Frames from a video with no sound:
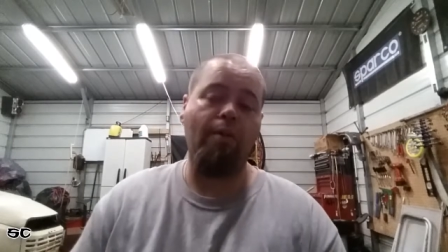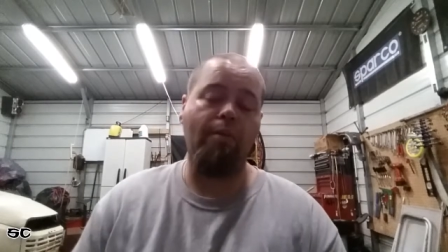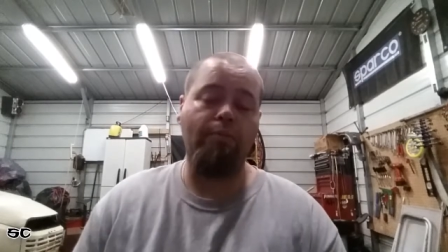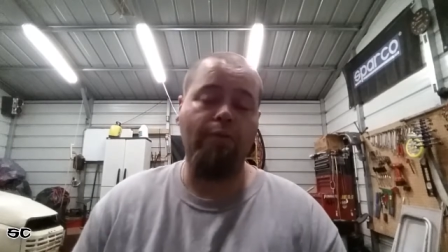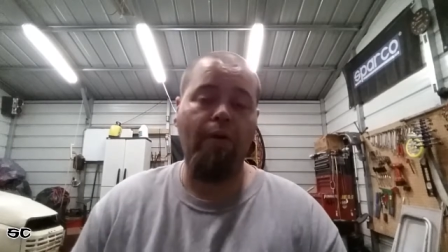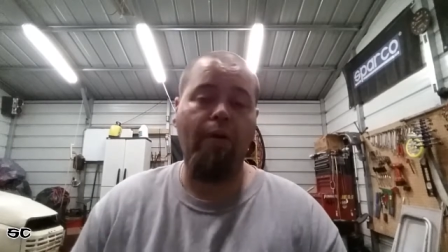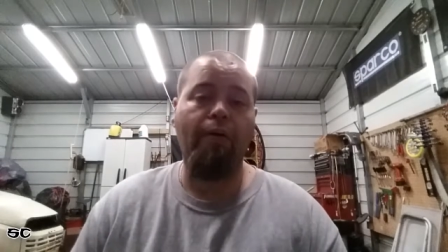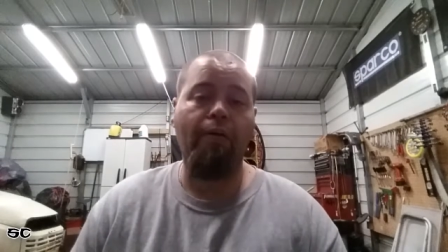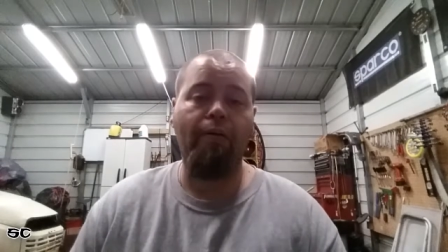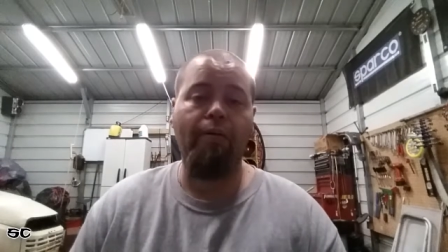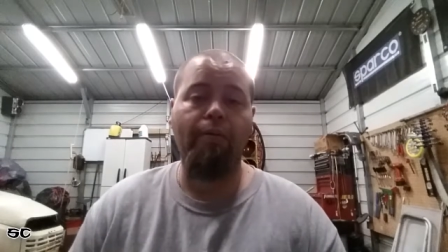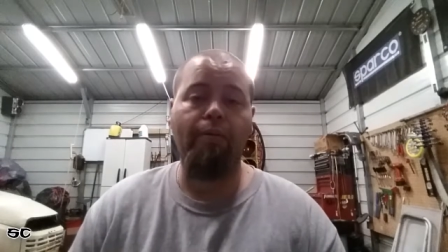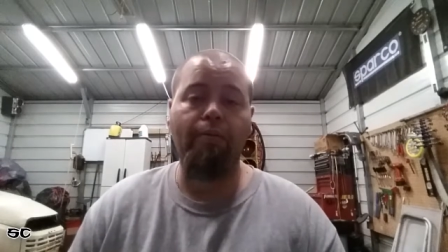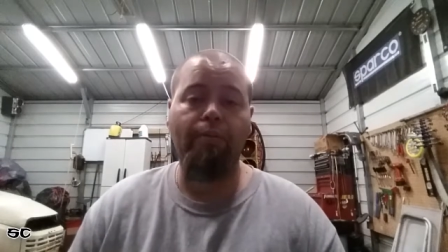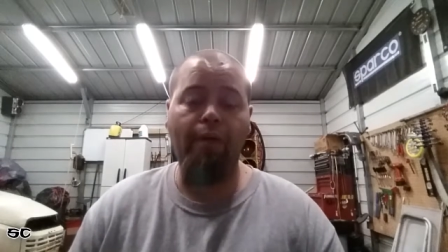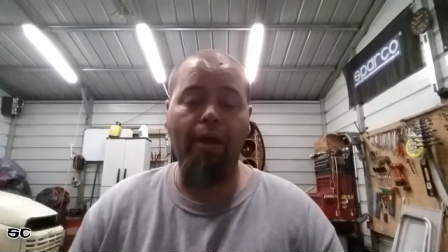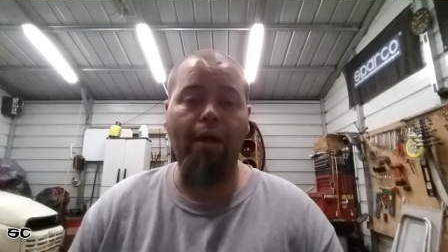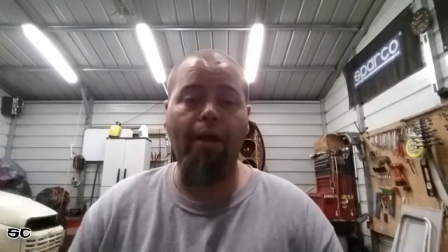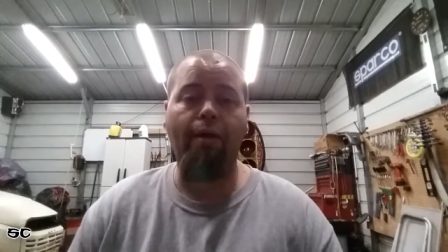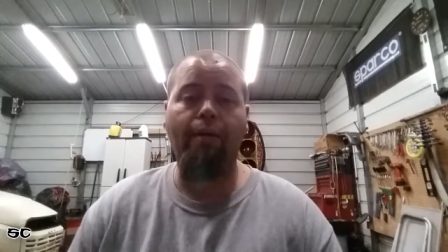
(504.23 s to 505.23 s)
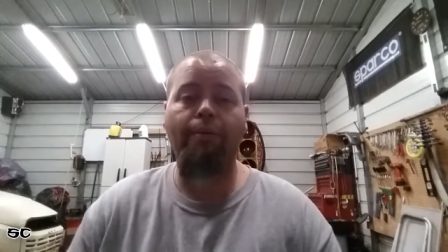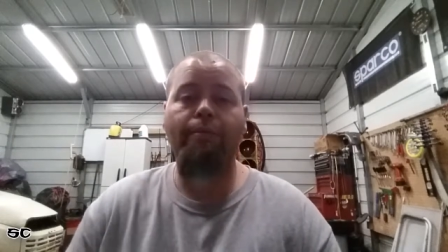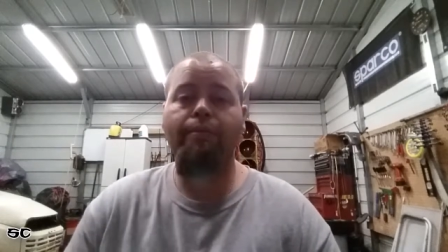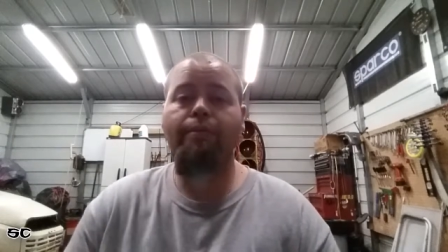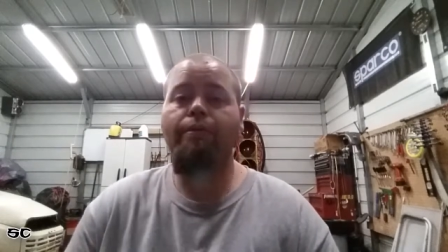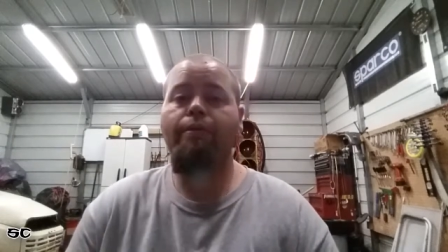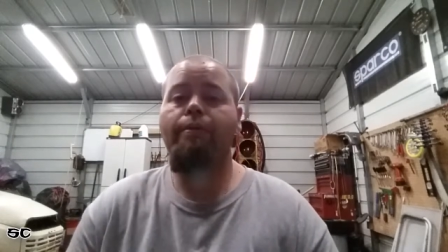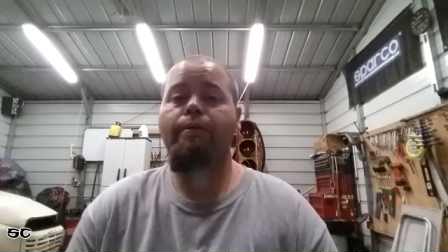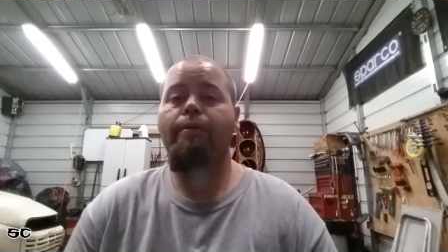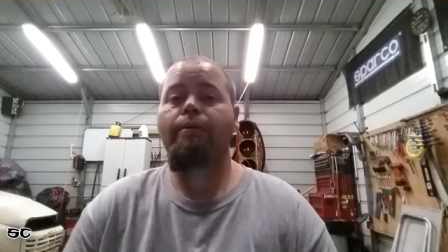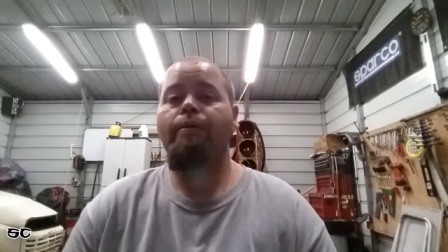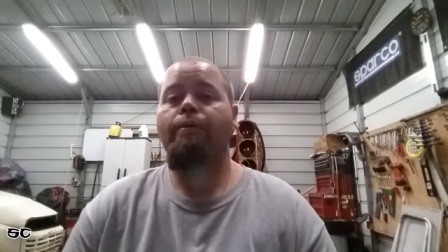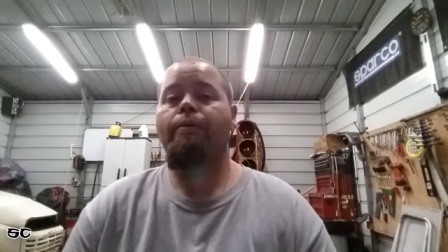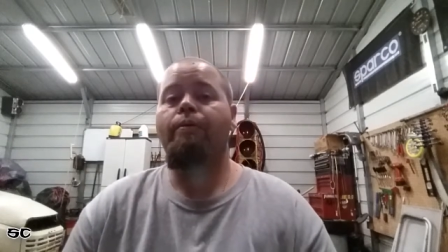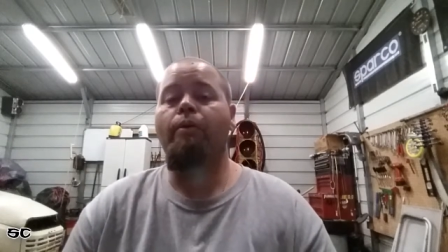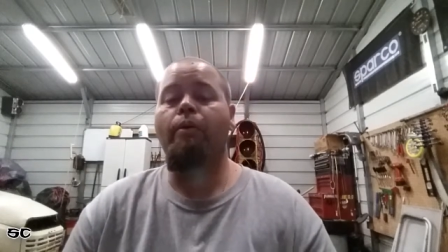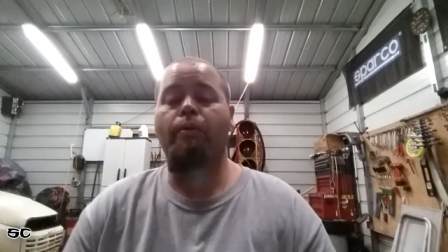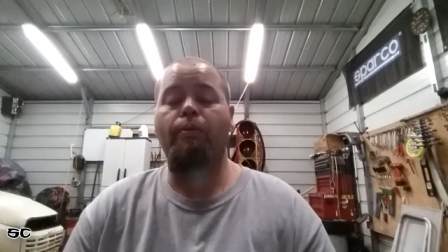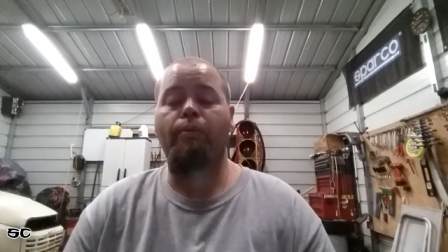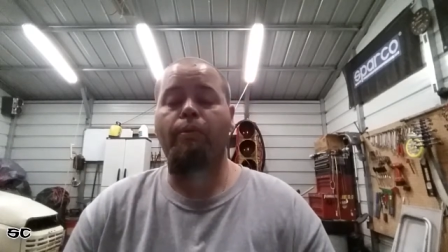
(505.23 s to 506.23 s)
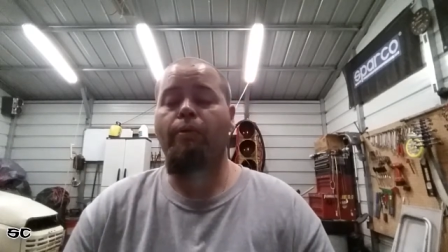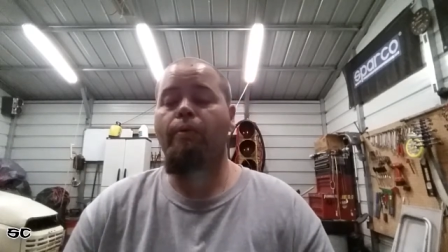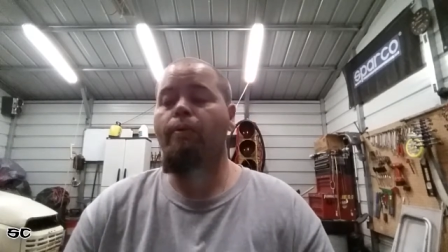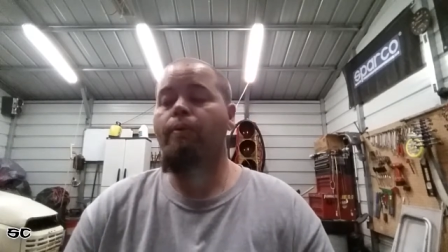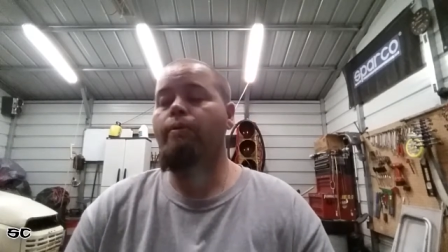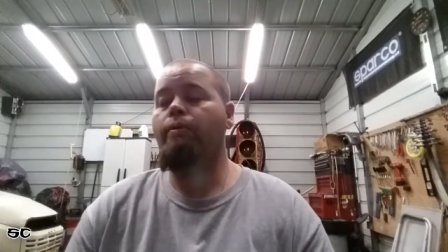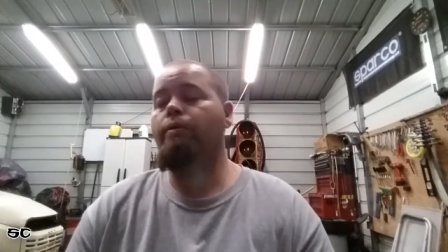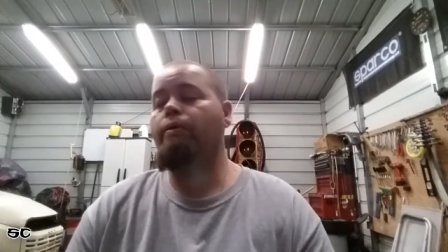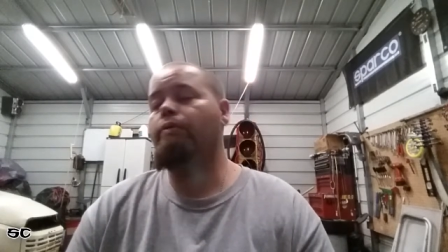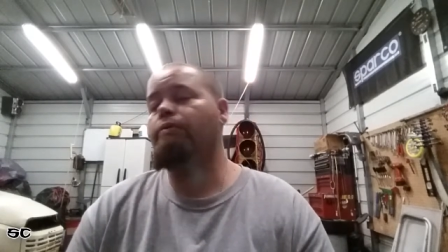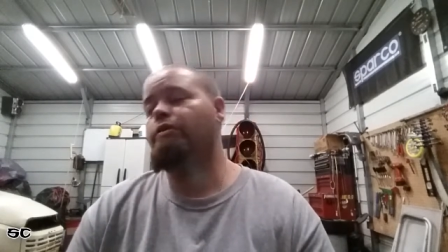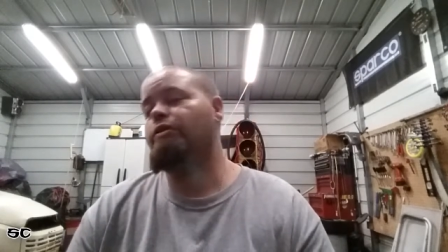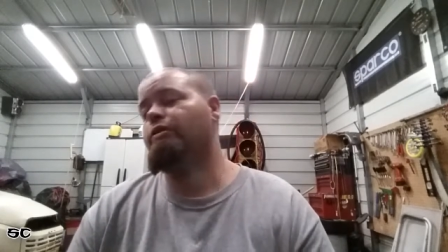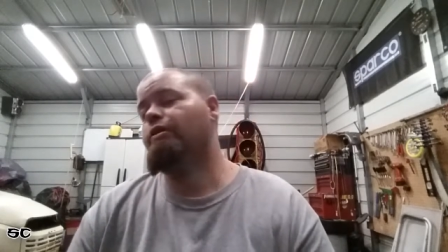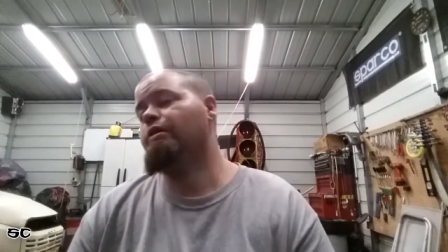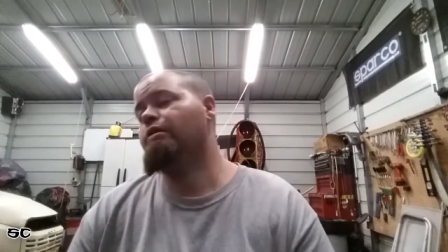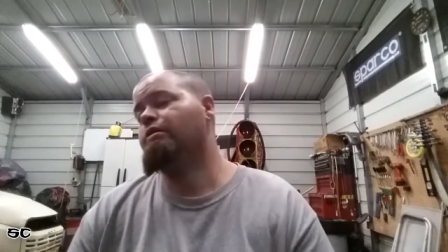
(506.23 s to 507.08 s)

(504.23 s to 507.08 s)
I'm talking on now or recording on, should